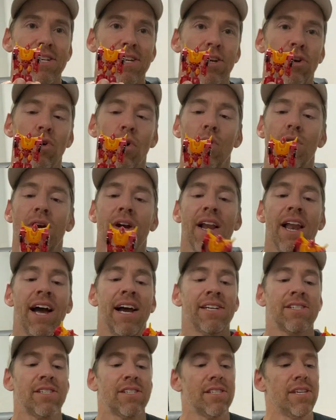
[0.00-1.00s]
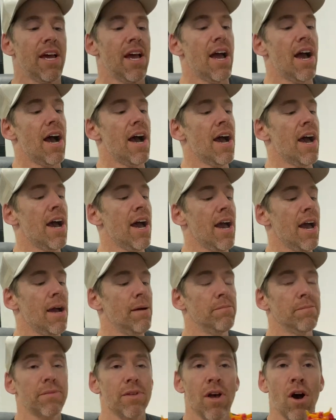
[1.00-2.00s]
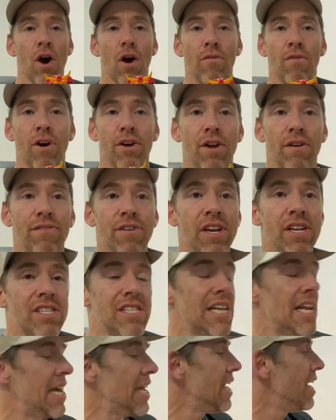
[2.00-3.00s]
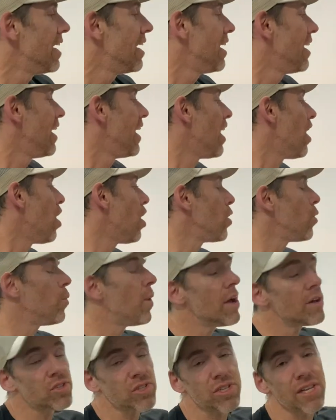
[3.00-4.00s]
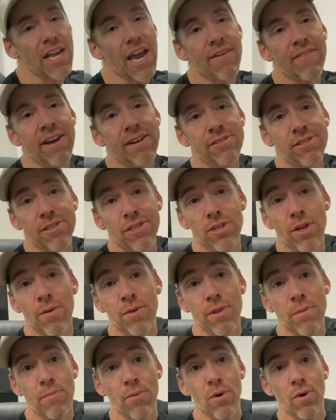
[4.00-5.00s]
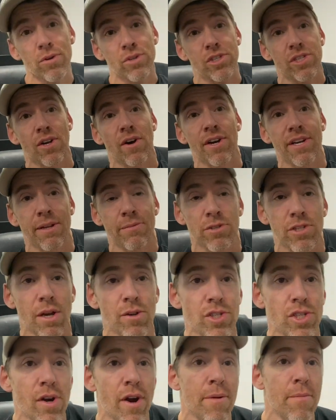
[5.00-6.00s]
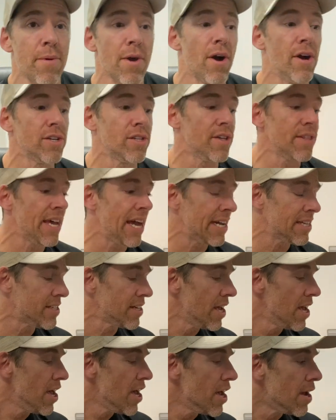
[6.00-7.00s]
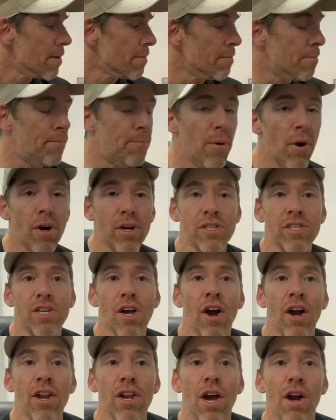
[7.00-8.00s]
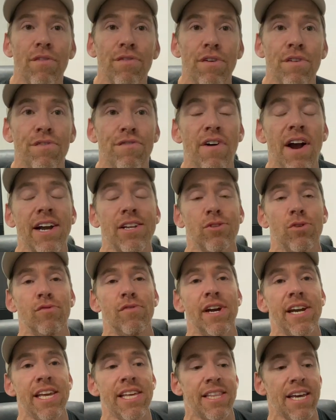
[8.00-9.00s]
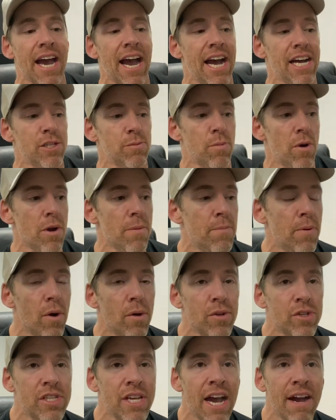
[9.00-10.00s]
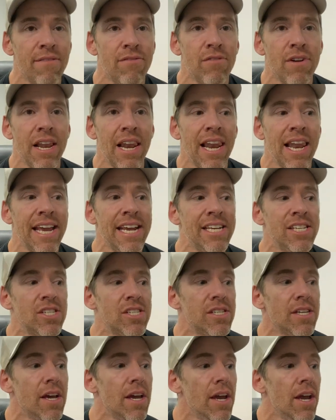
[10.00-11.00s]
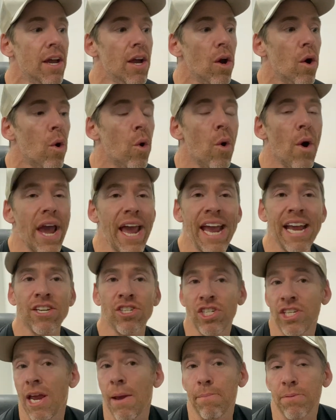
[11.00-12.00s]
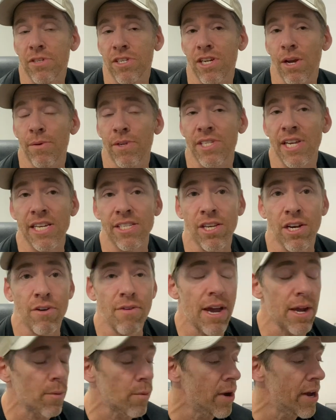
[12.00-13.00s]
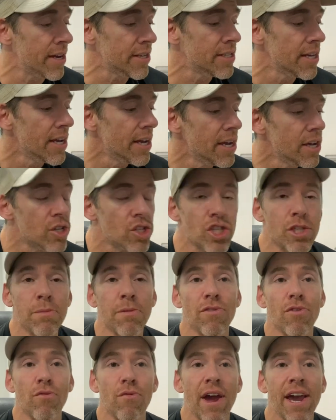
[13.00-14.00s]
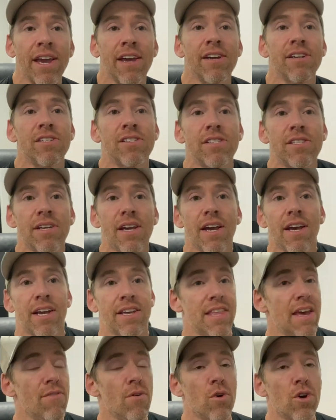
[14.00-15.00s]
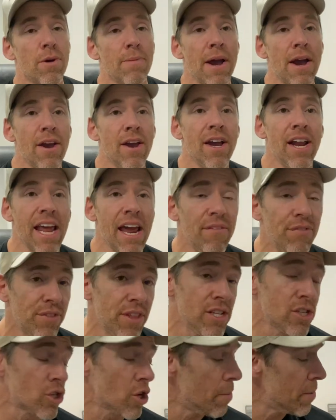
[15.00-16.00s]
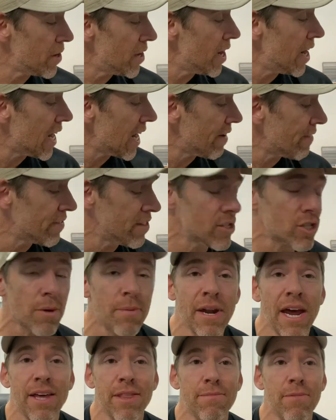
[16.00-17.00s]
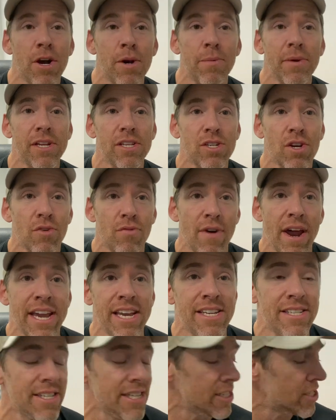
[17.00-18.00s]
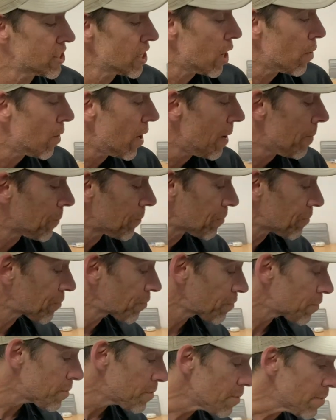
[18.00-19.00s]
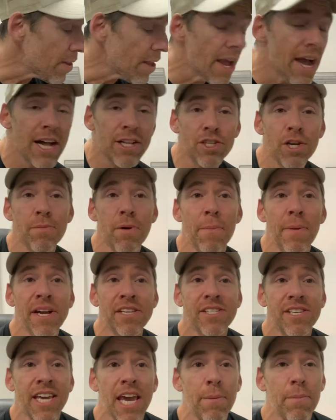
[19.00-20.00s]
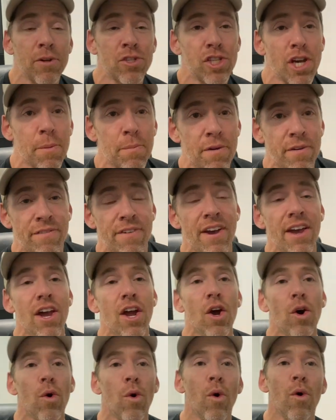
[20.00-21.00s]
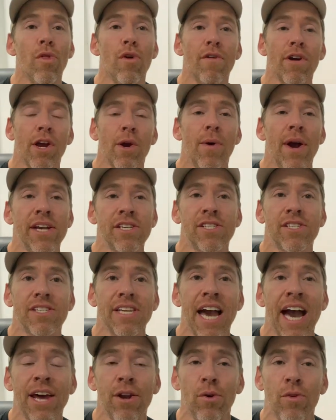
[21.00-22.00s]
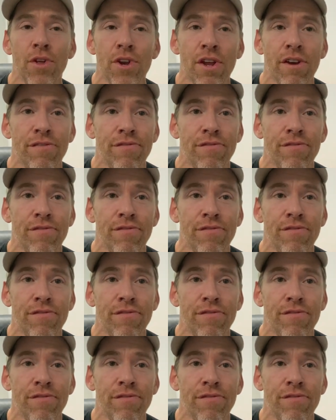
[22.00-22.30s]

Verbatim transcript: Core Class, um, Hot Rod obviously. I will still get round to doing the broadside. I'm so sorry I'm behind on that. But I know for a fact already that Hasbro Pulse have released or shipped, shall we say is the correct word, some of the wreckers. They've all come out early. Everything's coming early. Everything's coming out at the moment. It's crazy. So um, I'll do my best to keep on top of all the requests and all the new